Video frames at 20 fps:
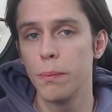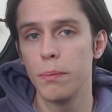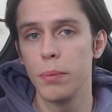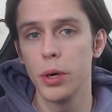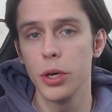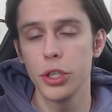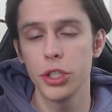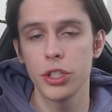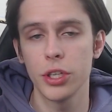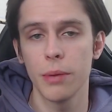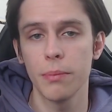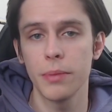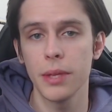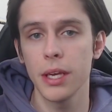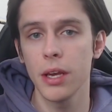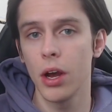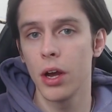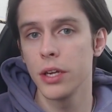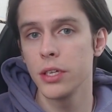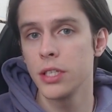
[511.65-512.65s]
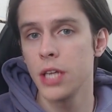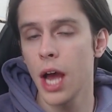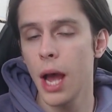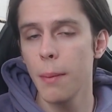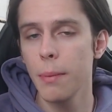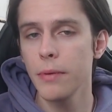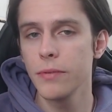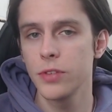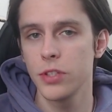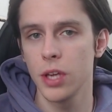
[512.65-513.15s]
push something on
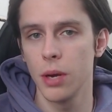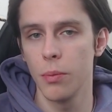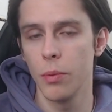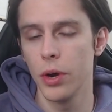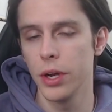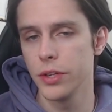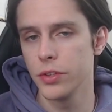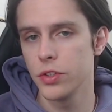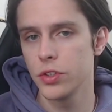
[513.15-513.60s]
top of someone.